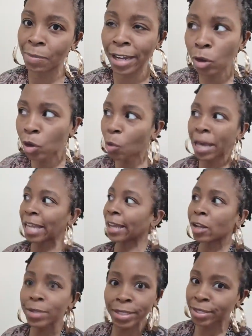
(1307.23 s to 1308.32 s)
I know nobody
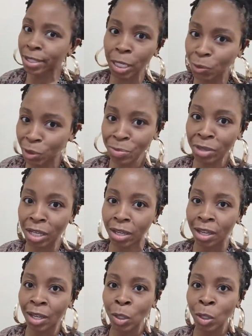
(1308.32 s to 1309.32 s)
else is here with me.